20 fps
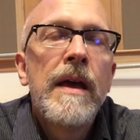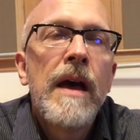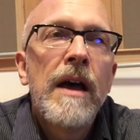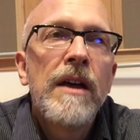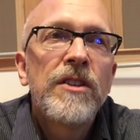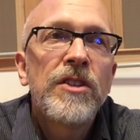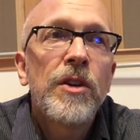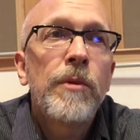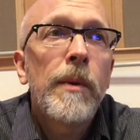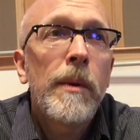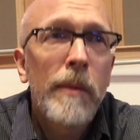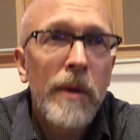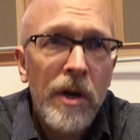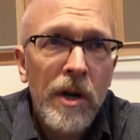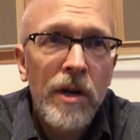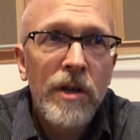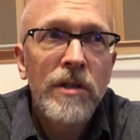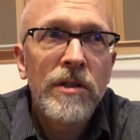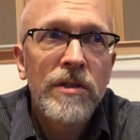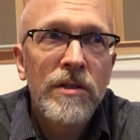So we
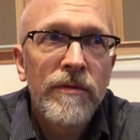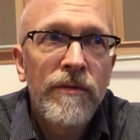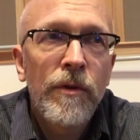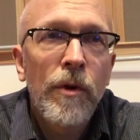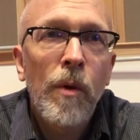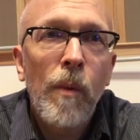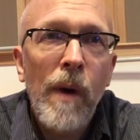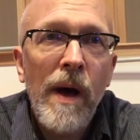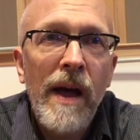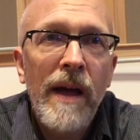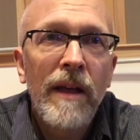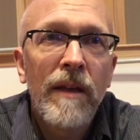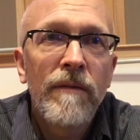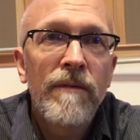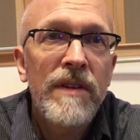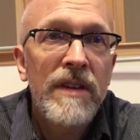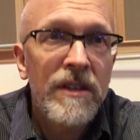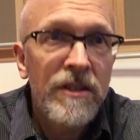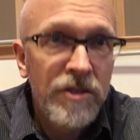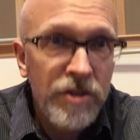rehearsed for a while
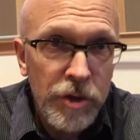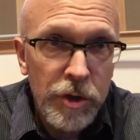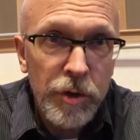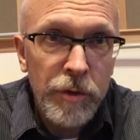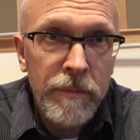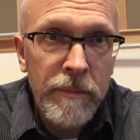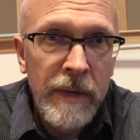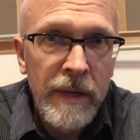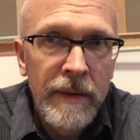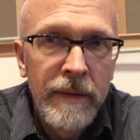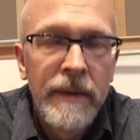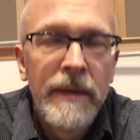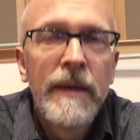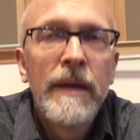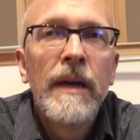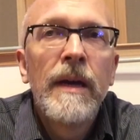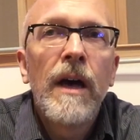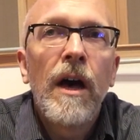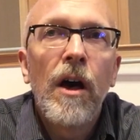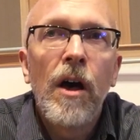via Zoom,
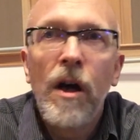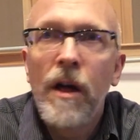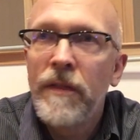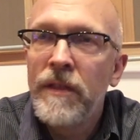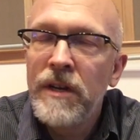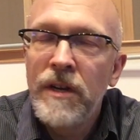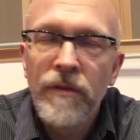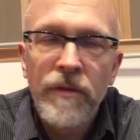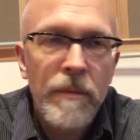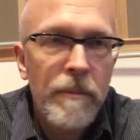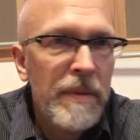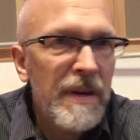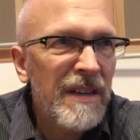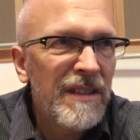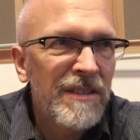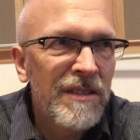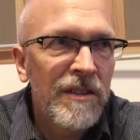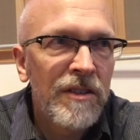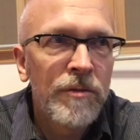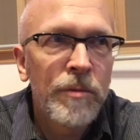all the different
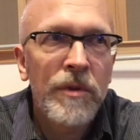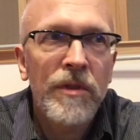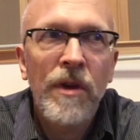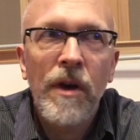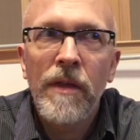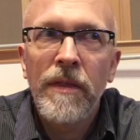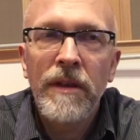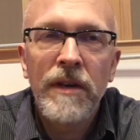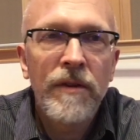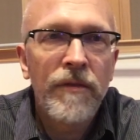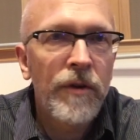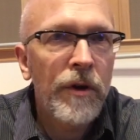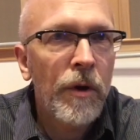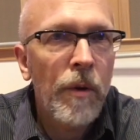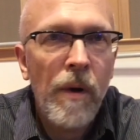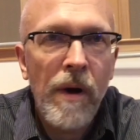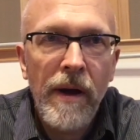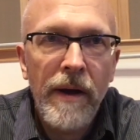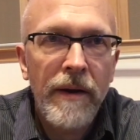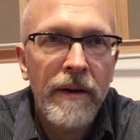pieces with all the different
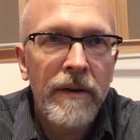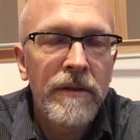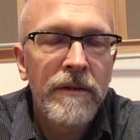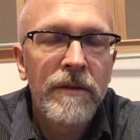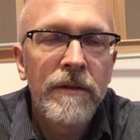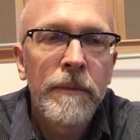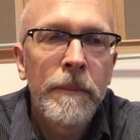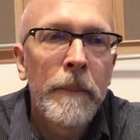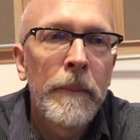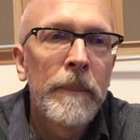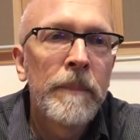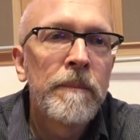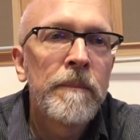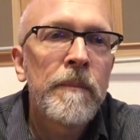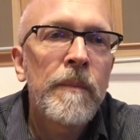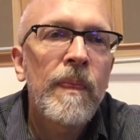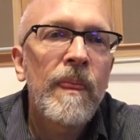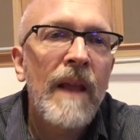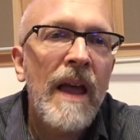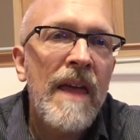choirs,
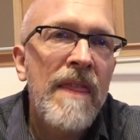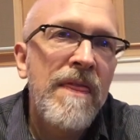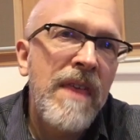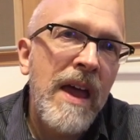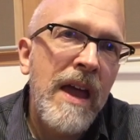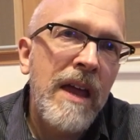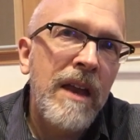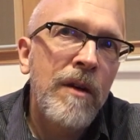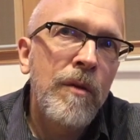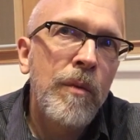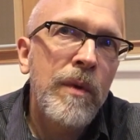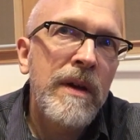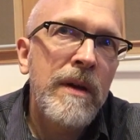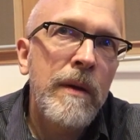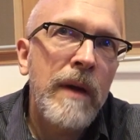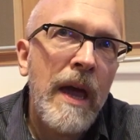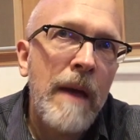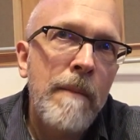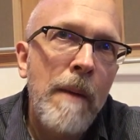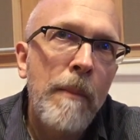and then we
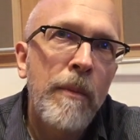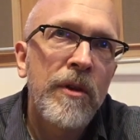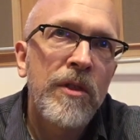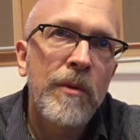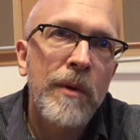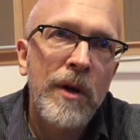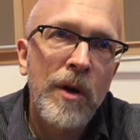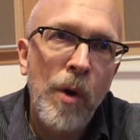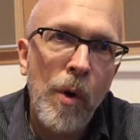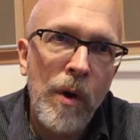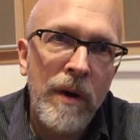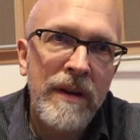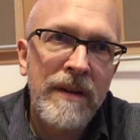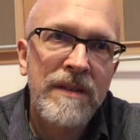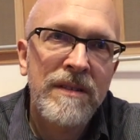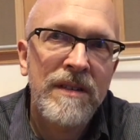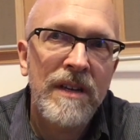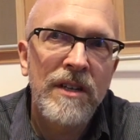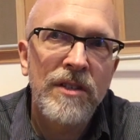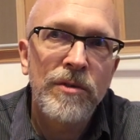came up with a recording
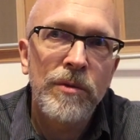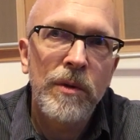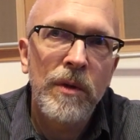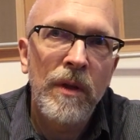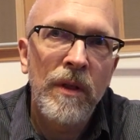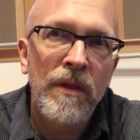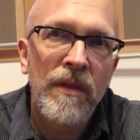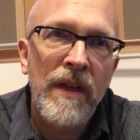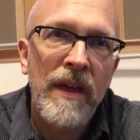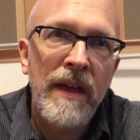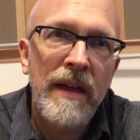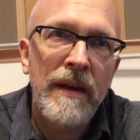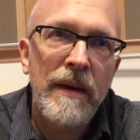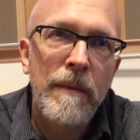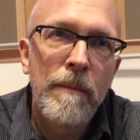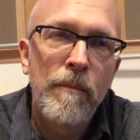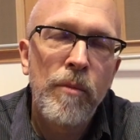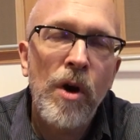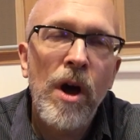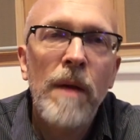schedule that
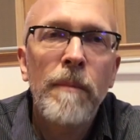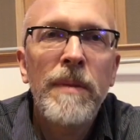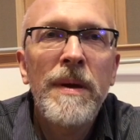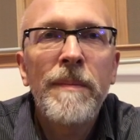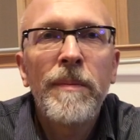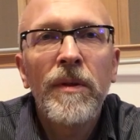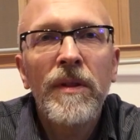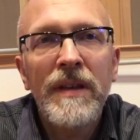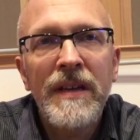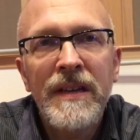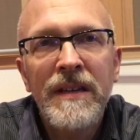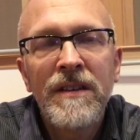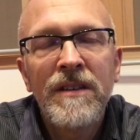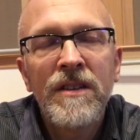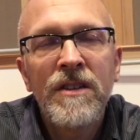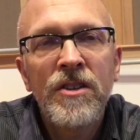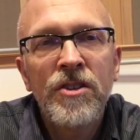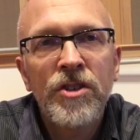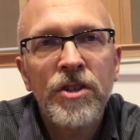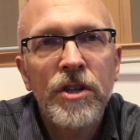brought people into
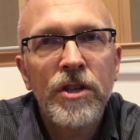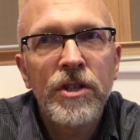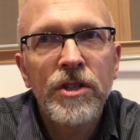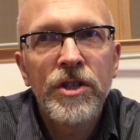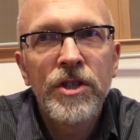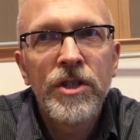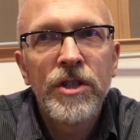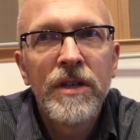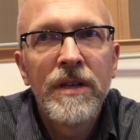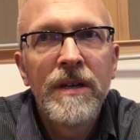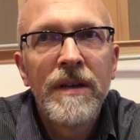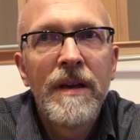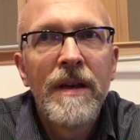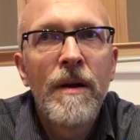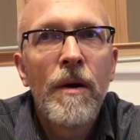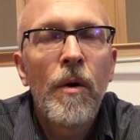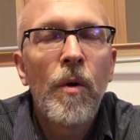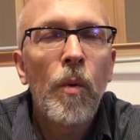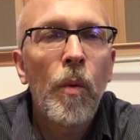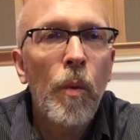the church
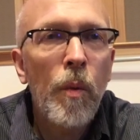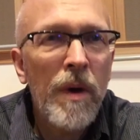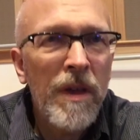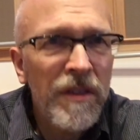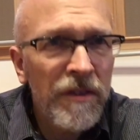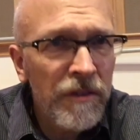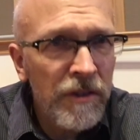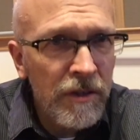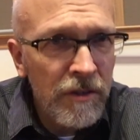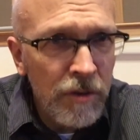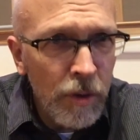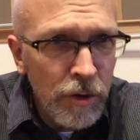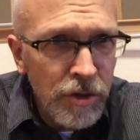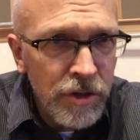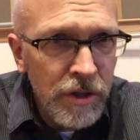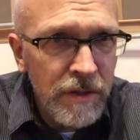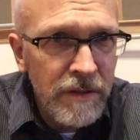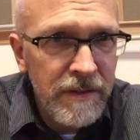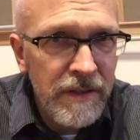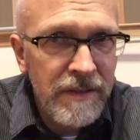with
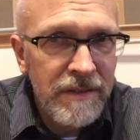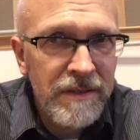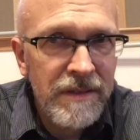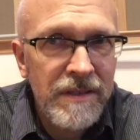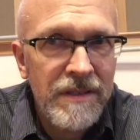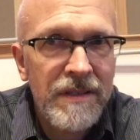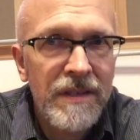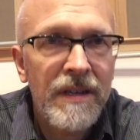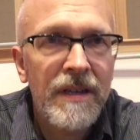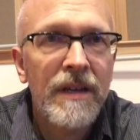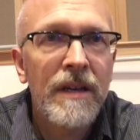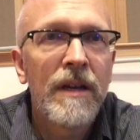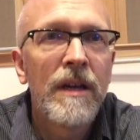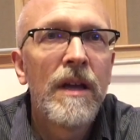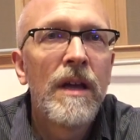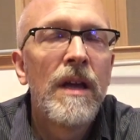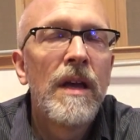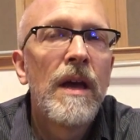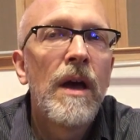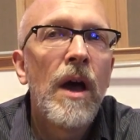social distancing,
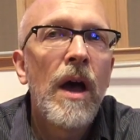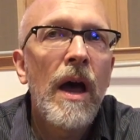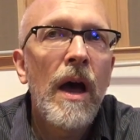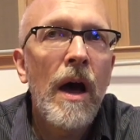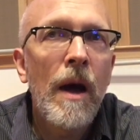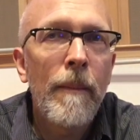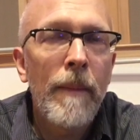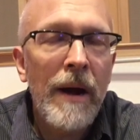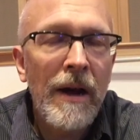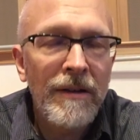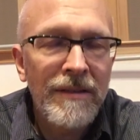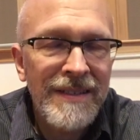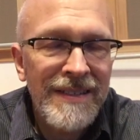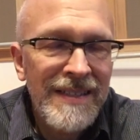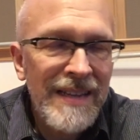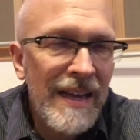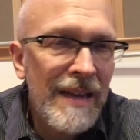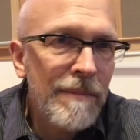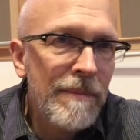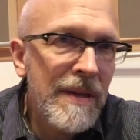around
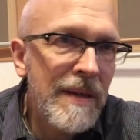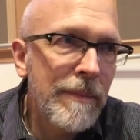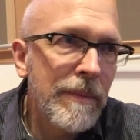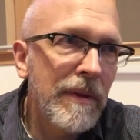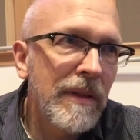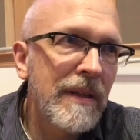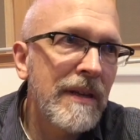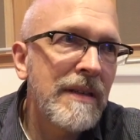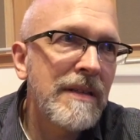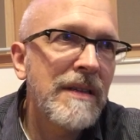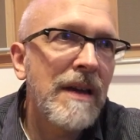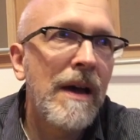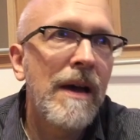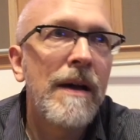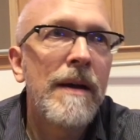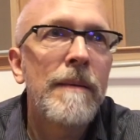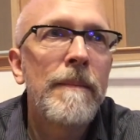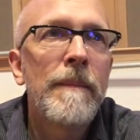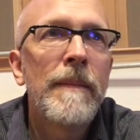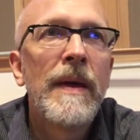10 people at a
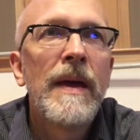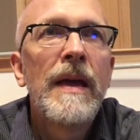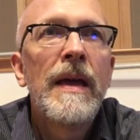time,